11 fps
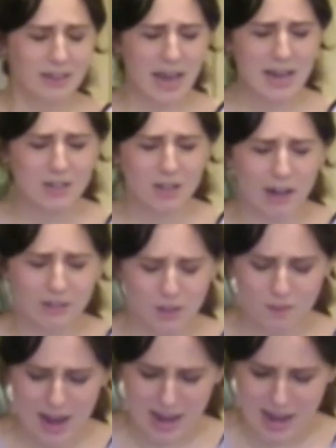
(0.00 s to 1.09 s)
Keys locked and
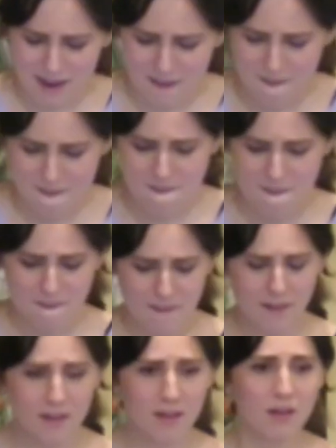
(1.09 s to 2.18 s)
ready.
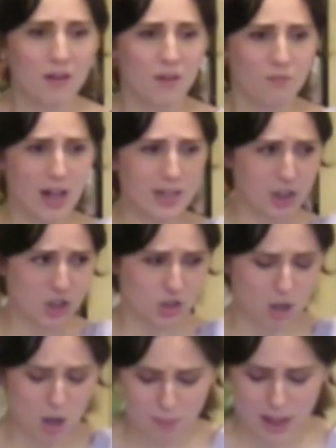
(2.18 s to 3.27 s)
Flashing
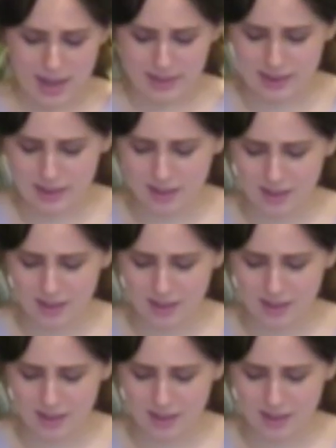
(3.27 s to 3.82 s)
strobe lights.